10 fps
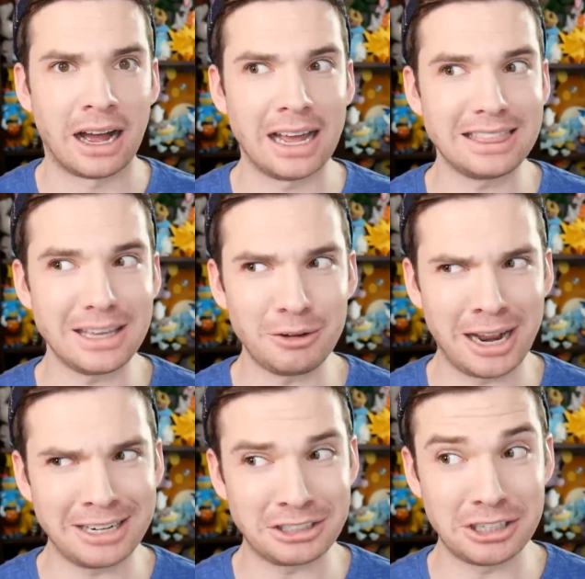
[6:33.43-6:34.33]
I think it would
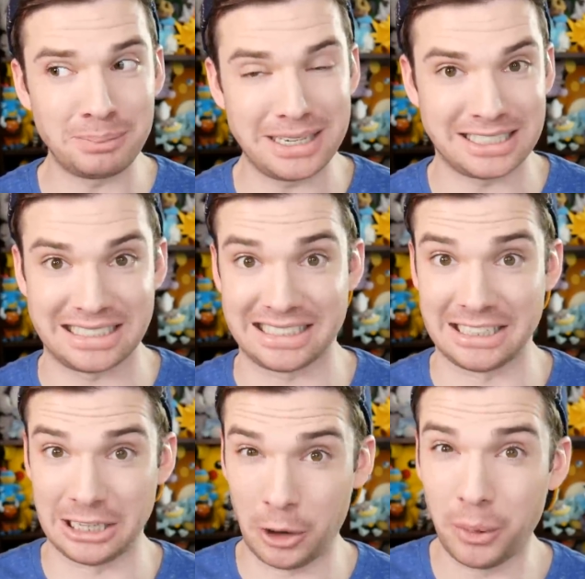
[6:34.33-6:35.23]
actually be
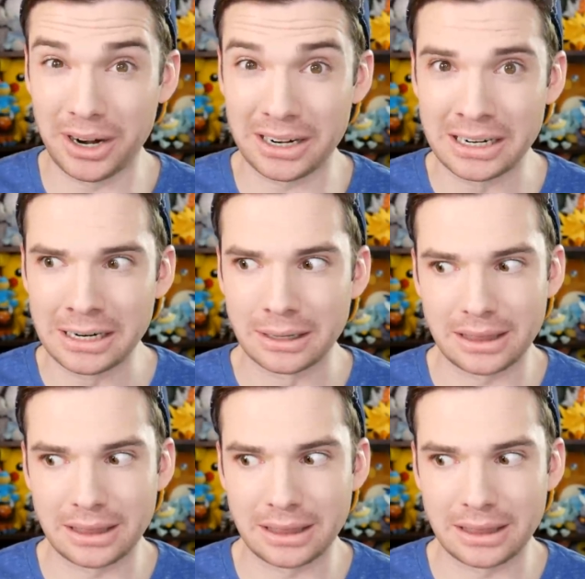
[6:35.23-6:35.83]
slower